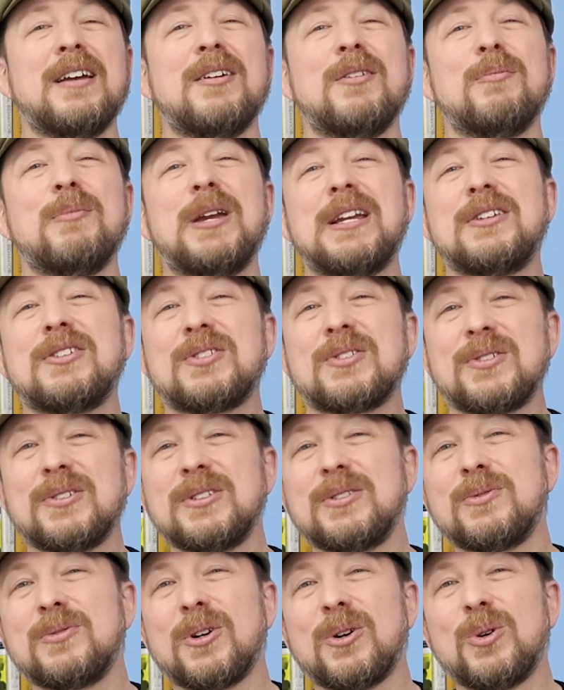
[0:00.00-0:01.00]
Make sure
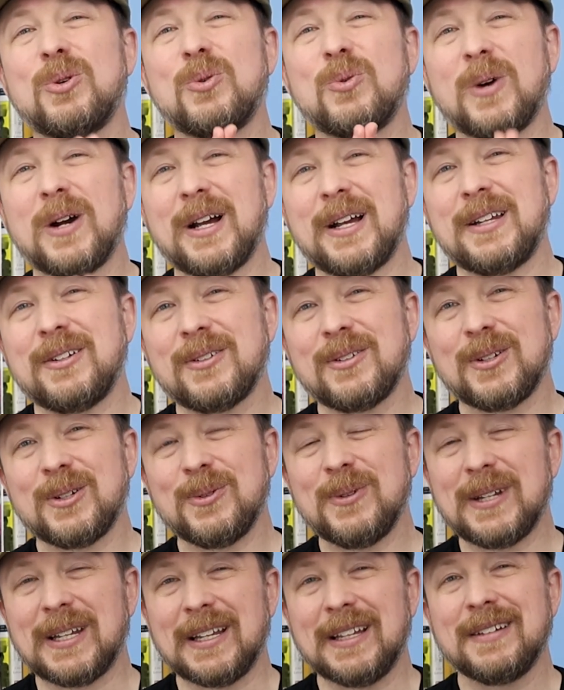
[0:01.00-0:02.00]
you know why you're
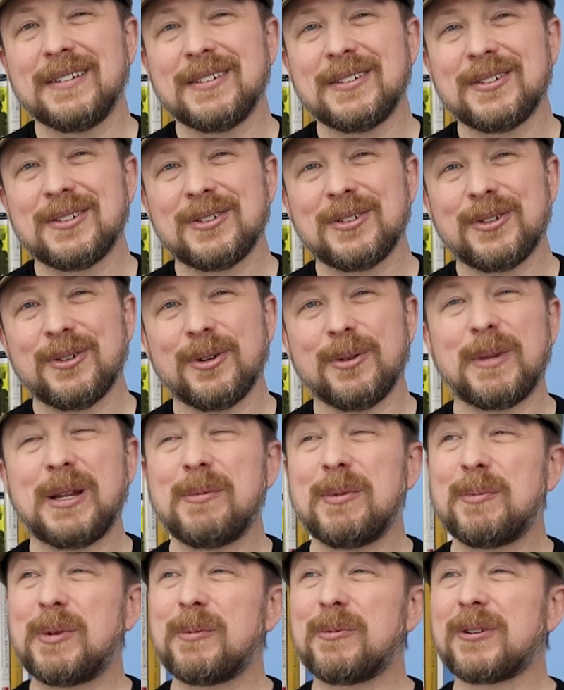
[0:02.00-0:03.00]
doing it. Or
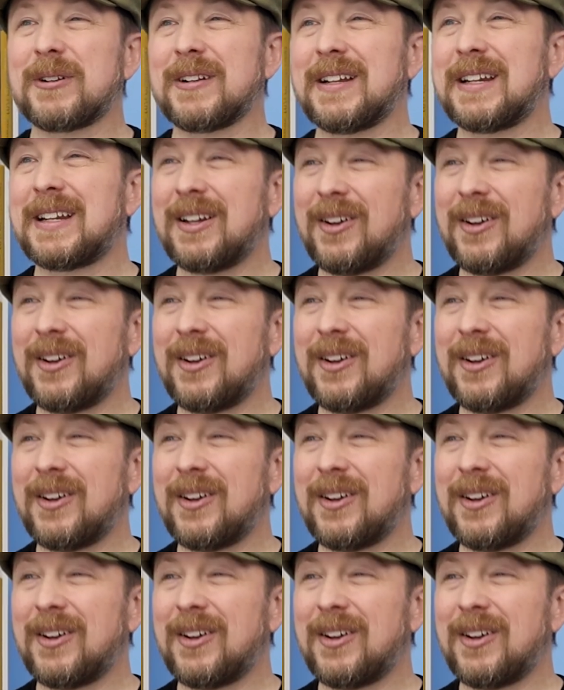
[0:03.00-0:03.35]
maybe people are like,